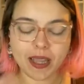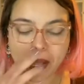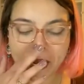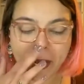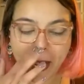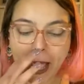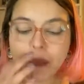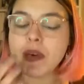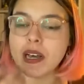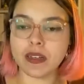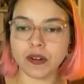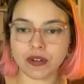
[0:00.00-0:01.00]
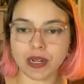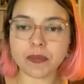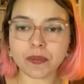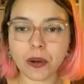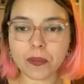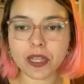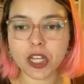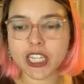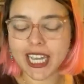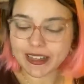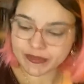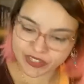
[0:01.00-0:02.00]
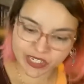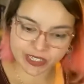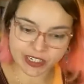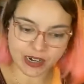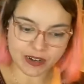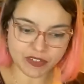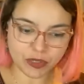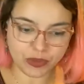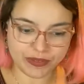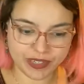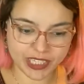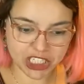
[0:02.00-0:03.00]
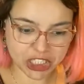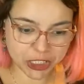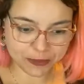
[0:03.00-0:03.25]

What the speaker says: And I'm hungry. I'm probably going to have dinner after we finish.